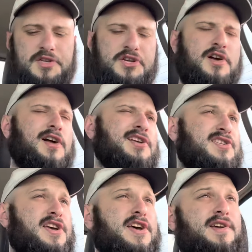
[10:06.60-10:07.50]
shall I
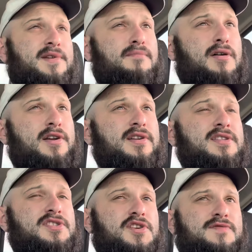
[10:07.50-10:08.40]
say, an
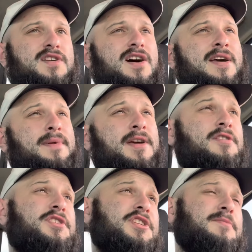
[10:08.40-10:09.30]
abundance of time
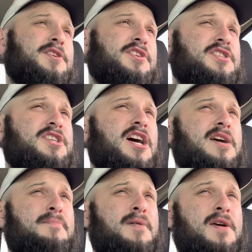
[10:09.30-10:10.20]
energy, because
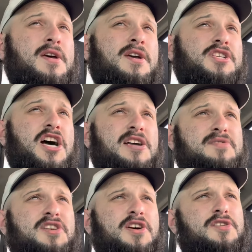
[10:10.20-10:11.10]
time
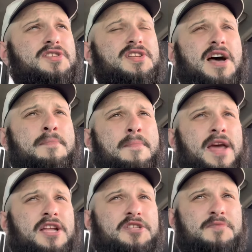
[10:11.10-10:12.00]
skills, time
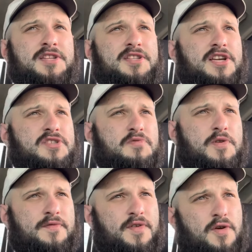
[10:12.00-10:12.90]
management, that's
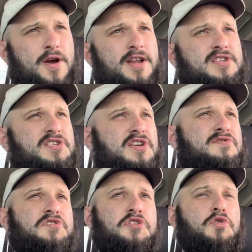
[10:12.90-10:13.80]
one of the greatest
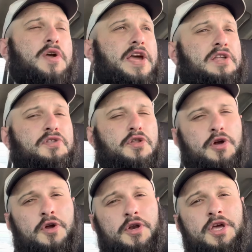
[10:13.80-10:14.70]
gifts you can
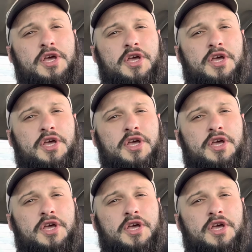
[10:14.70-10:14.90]
learn.